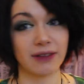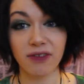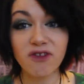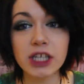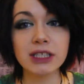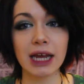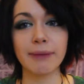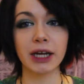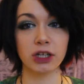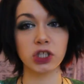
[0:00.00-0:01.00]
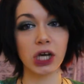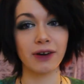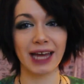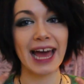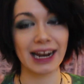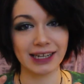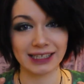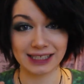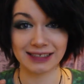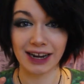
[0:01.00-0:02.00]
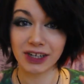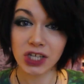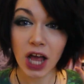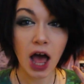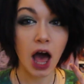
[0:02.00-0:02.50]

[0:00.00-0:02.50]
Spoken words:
the first time I got told I had a lady stash,